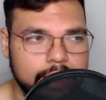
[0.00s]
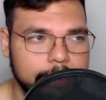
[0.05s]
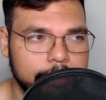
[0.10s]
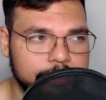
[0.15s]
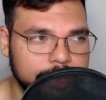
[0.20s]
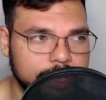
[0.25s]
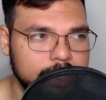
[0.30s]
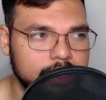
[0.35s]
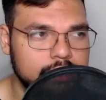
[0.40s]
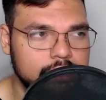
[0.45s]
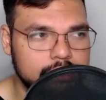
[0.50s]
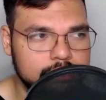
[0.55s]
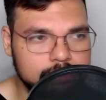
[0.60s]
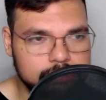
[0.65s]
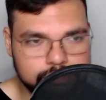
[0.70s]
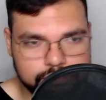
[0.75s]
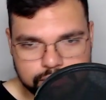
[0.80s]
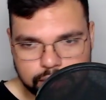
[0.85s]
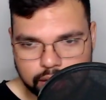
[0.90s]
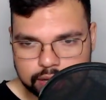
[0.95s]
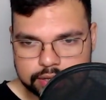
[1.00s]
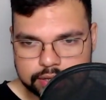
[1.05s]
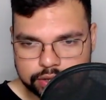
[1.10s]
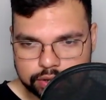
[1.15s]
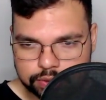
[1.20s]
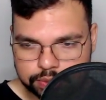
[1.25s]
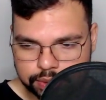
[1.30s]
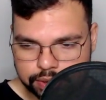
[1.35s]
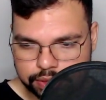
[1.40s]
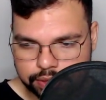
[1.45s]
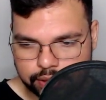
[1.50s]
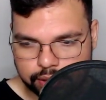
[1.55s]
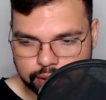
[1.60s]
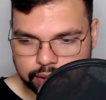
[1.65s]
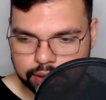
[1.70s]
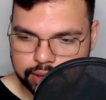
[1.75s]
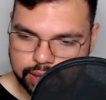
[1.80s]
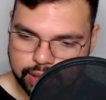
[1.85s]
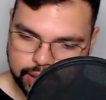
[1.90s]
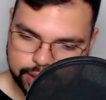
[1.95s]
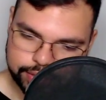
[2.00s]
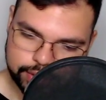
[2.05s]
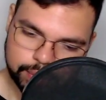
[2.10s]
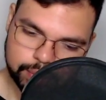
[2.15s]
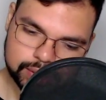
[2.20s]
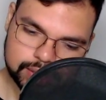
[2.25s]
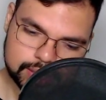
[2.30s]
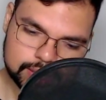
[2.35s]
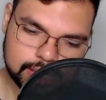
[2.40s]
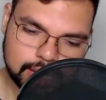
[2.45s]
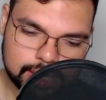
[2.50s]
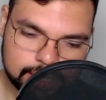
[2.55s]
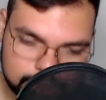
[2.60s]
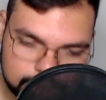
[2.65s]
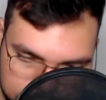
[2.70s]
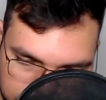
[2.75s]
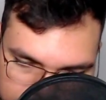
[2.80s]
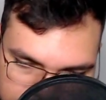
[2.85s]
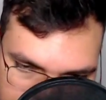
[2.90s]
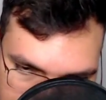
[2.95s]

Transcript: But ICOs were a thing. And there was this idea at the